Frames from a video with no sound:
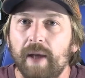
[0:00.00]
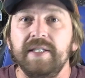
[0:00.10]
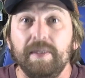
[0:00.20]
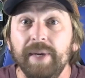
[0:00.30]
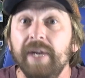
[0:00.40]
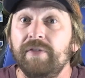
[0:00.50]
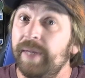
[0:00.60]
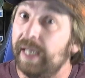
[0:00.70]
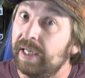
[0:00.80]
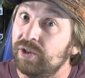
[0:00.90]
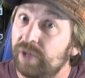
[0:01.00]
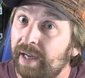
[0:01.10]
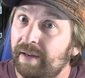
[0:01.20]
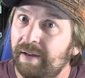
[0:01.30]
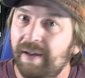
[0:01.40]
summoning from the extra
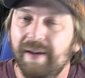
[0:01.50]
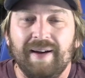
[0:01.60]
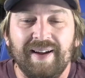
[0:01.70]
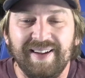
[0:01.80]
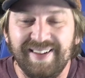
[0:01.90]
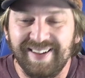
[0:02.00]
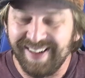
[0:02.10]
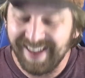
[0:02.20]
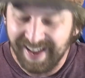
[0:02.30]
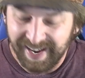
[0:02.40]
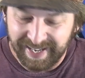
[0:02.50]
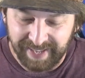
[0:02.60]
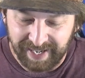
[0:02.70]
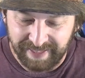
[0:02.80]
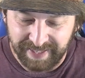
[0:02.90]
deck
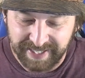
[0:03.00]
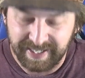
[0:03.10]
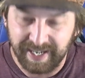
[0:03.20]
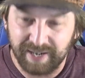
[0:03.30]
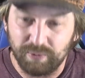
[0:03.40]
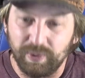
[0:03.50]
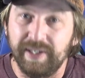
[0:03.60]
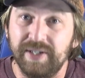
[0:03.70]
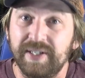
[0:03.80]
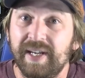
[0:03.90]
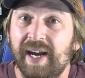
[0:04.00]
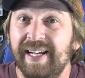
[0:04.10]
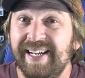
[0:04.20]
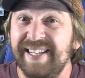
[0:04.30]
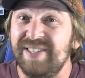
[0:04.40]
that this deck really just
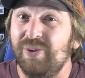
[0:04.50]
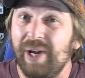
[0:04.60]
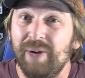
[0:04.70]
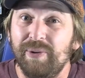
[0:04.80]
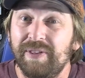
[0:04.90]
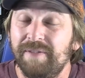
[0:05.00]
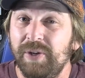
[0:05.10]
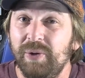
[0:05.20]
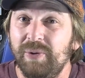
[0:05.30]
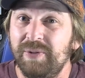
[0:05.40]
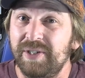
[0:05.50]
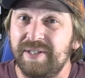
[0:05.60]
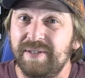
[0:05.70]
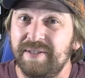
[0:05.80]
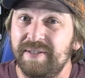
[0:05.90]
kind of gets away with a few
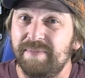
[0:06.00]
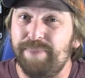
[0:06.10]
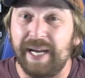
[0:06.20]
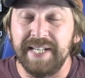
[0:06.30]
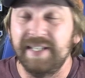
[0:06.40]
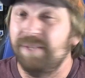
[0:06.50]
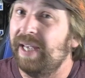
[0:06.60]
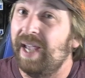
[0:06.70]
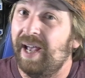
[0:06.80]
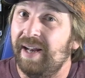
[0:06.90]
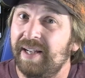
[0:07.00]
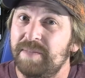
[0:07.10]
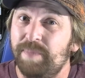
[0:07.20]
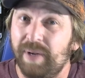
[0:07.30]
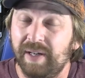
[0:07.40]
just basic
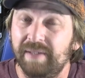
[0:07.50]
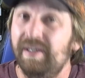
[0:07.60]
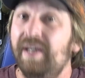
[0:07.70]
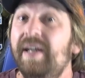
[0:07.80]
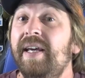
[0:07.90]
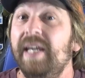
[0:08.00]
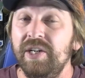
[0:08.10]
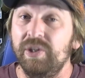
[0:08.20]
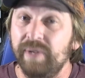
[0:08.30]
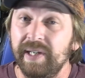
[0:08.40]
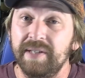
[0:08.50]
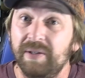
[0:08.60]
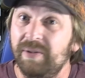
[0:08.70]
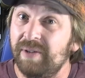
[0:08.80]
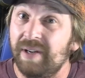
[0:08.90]
mechanics, but in doing
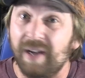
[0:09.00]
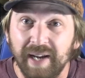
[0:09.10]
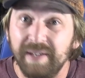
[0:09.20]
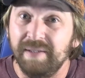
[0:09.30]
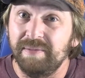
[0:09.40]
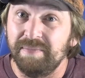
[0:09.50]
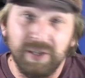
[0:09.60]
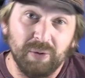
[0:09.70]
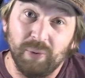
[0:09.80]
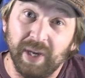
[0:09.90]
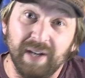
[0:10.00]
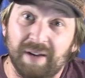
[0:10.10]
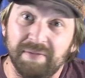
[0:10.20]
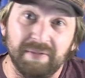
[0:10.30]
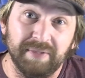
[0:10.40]
so, kind of you win
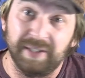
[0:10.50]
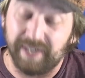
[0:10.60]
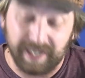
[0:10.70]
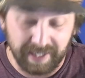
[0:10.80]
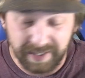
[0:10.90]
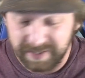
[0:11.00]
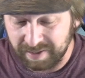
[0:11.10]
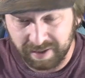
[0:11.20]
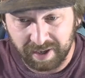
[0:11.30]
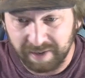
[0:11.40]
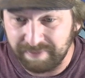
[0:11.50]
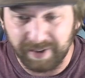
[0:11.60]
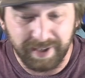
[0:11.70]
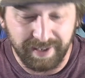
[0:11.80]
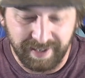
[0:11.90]
off of it, and it's a lot of
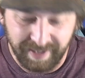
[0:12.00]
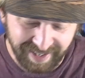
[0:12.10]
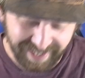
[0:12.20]
fun.